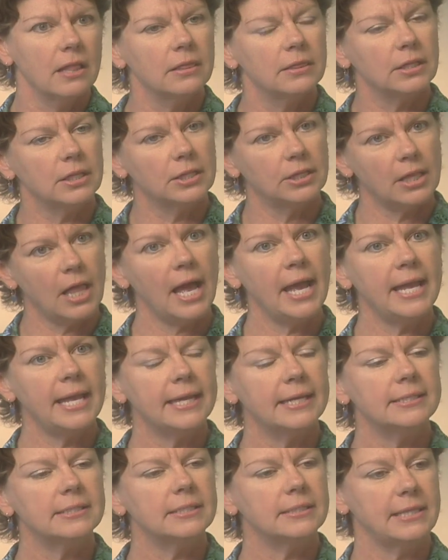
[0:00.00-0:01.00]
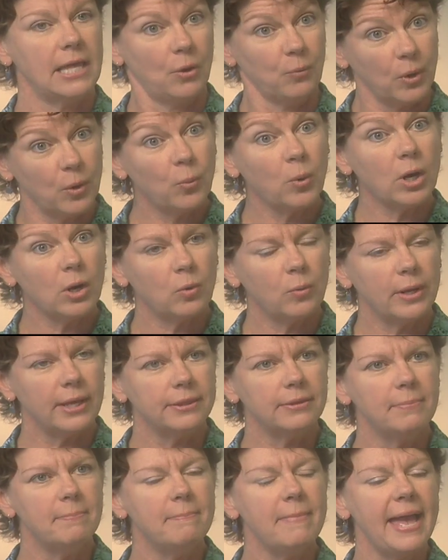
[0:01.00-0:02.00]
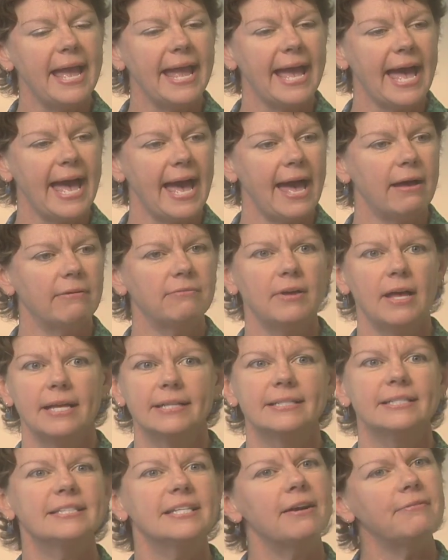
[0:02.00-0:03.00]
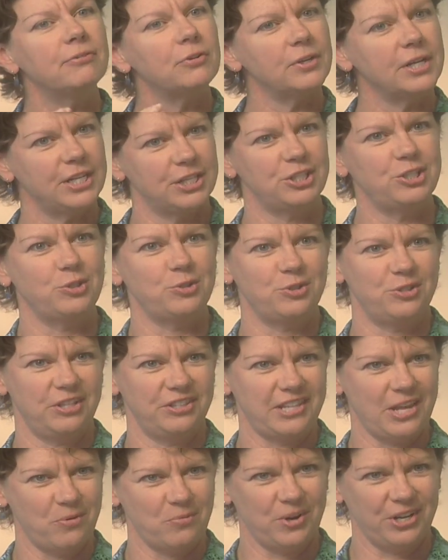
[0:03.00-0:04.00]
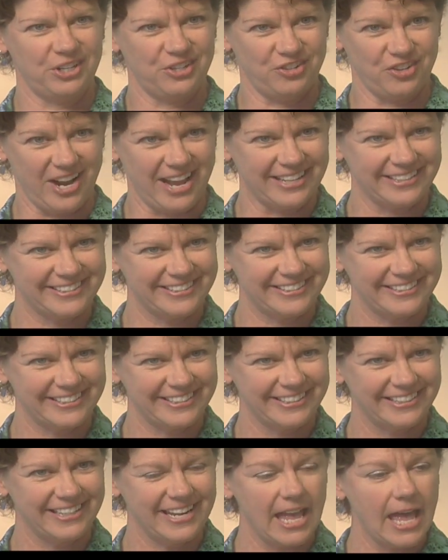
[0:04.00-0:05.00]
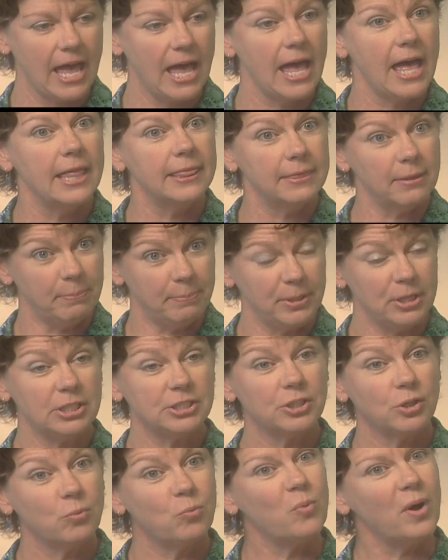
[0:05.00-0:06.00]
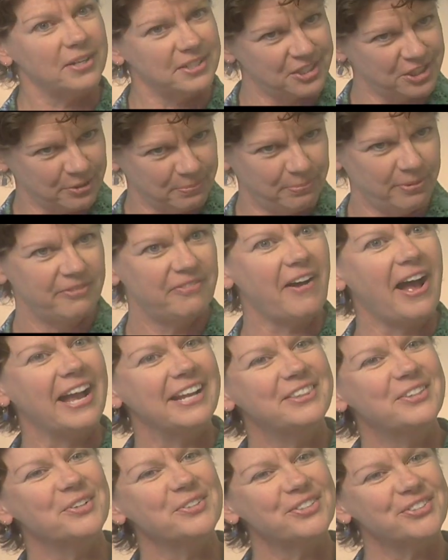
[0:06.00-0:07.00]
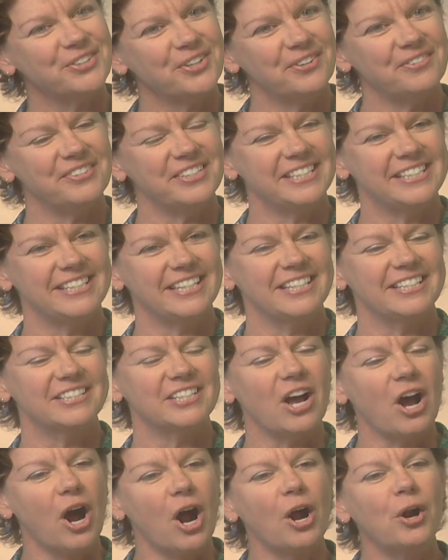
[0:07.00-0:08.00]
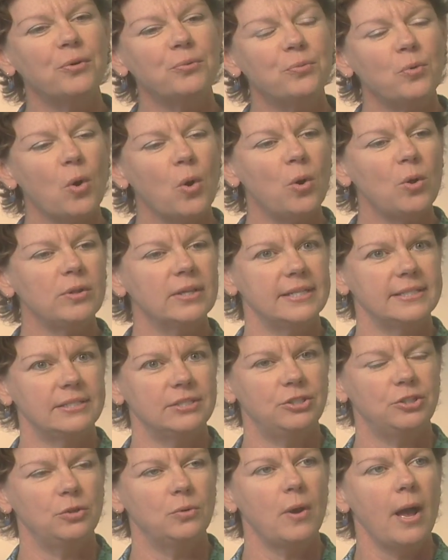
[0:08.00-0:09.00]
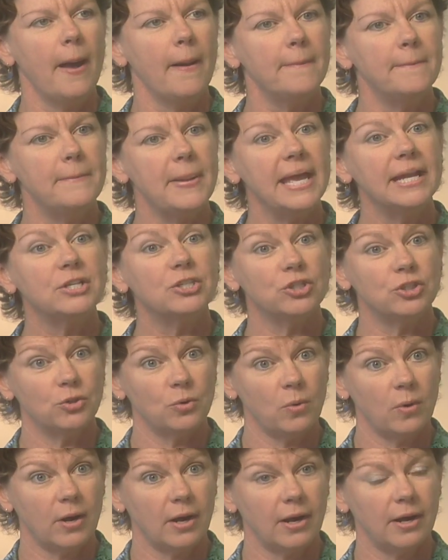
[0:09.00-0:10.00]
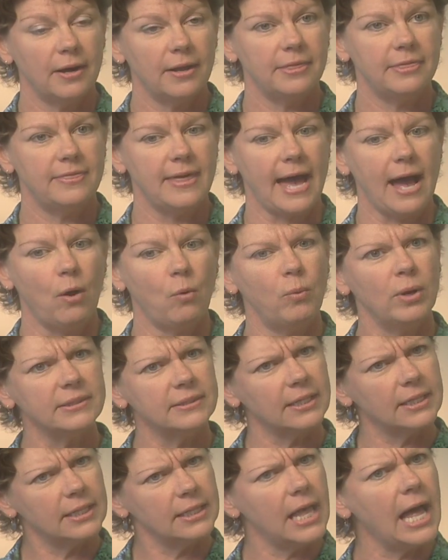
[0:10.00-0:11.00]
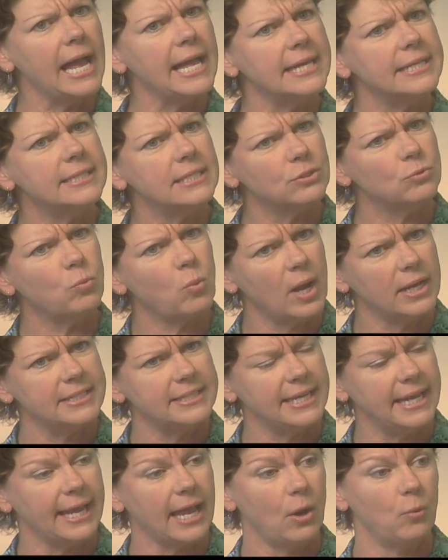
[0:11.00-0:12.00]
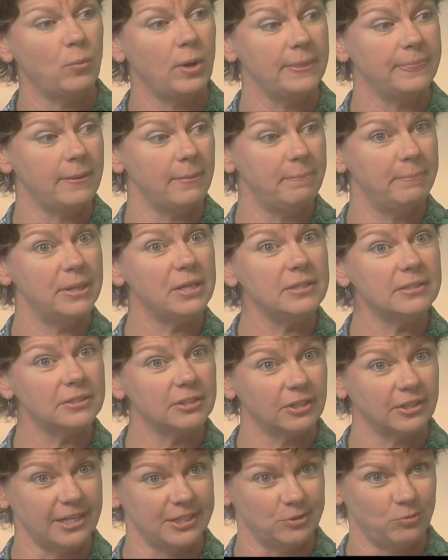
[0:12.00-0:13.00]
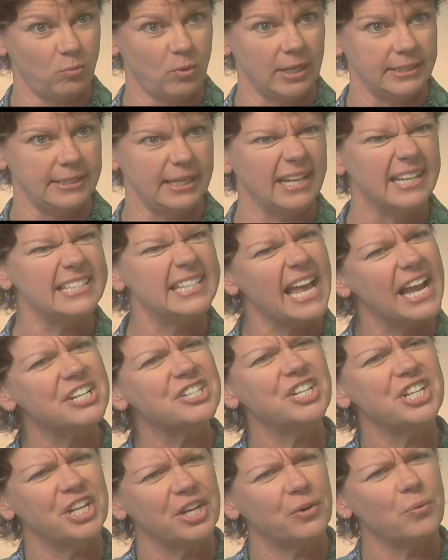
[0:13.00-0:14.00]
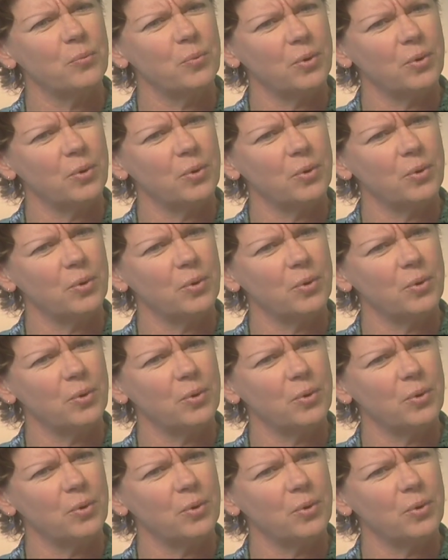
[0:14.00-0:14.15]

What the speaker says: The client that we work with may have several issues that they want addressed. The builder wants to provide those services. Our role is to make sure that what the client is wanting and what the builder is wanting is actually going to